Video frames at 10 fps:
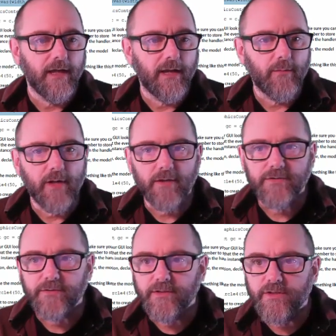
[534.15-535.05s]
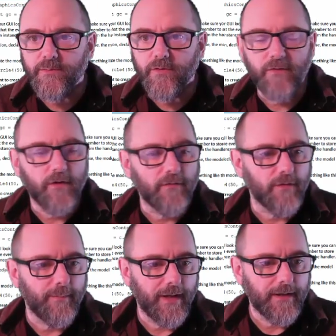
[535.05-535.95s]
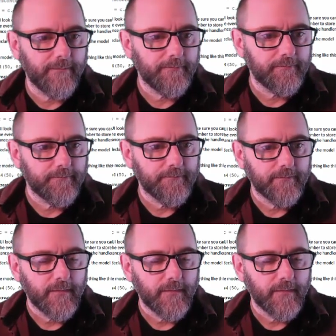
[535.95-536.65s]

And we also need to move over the button.